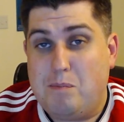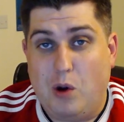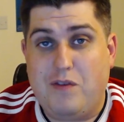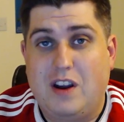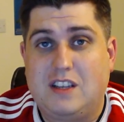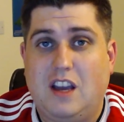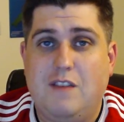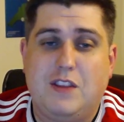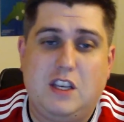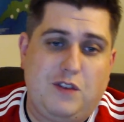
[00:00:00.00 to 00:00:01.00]
But if you're
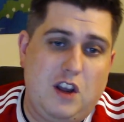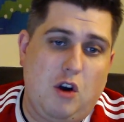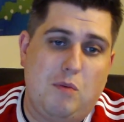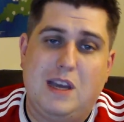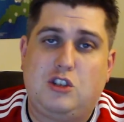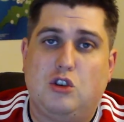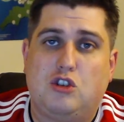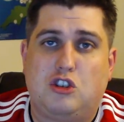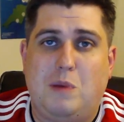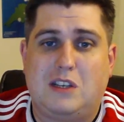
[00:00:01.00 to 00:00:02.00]
excited for this video, make sure
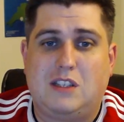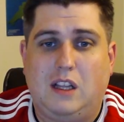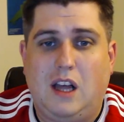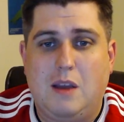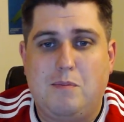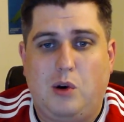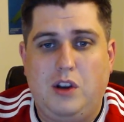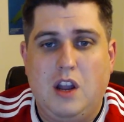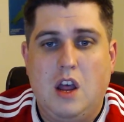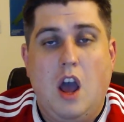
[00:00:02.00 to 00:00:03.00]
to smash that like
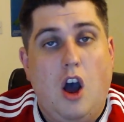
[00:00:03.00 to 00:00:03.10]
button.